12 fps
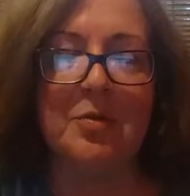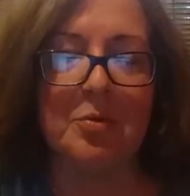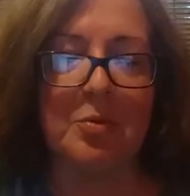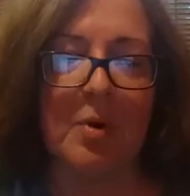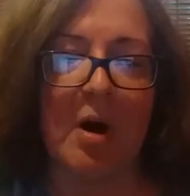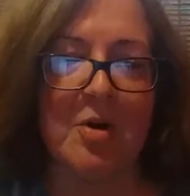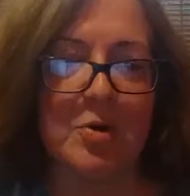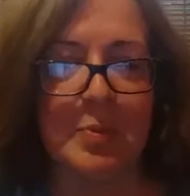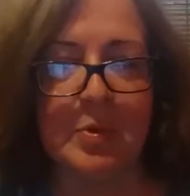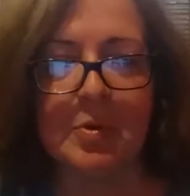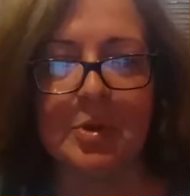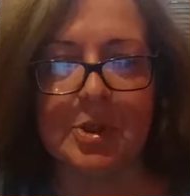through
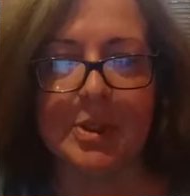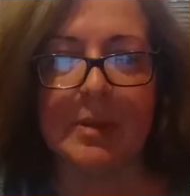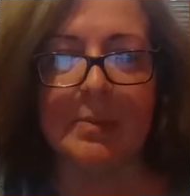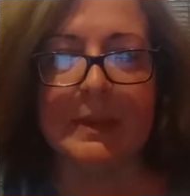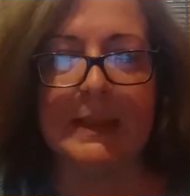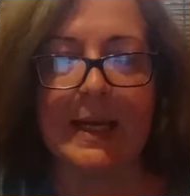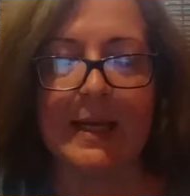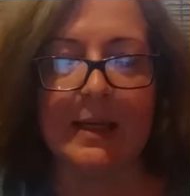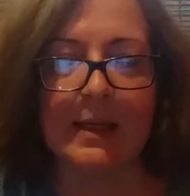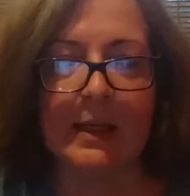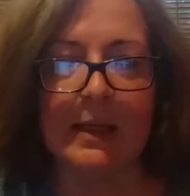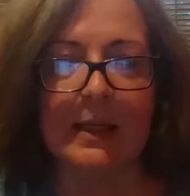entrepreneurship
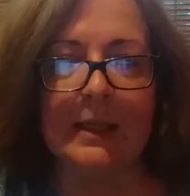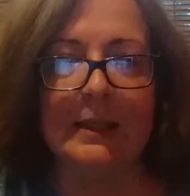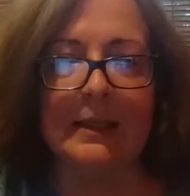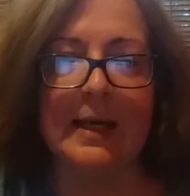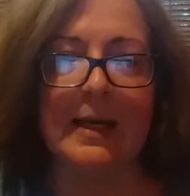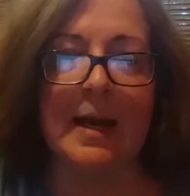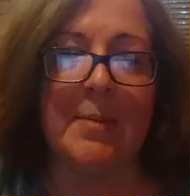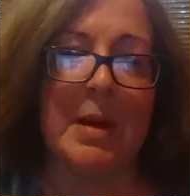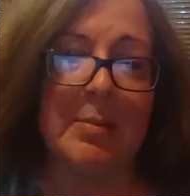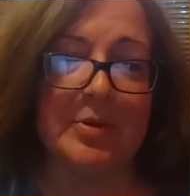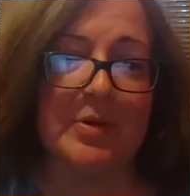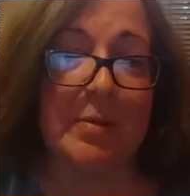that I'm
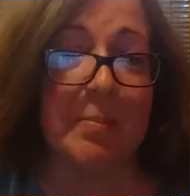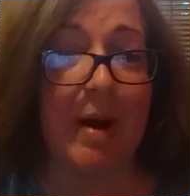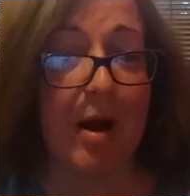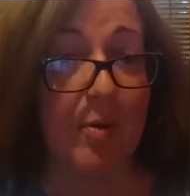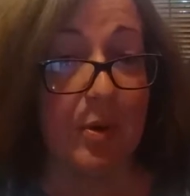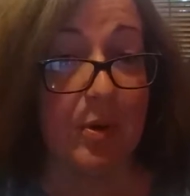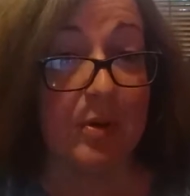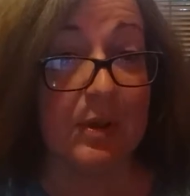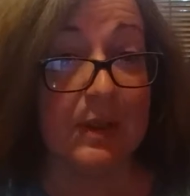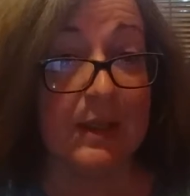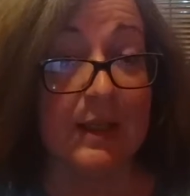able to empower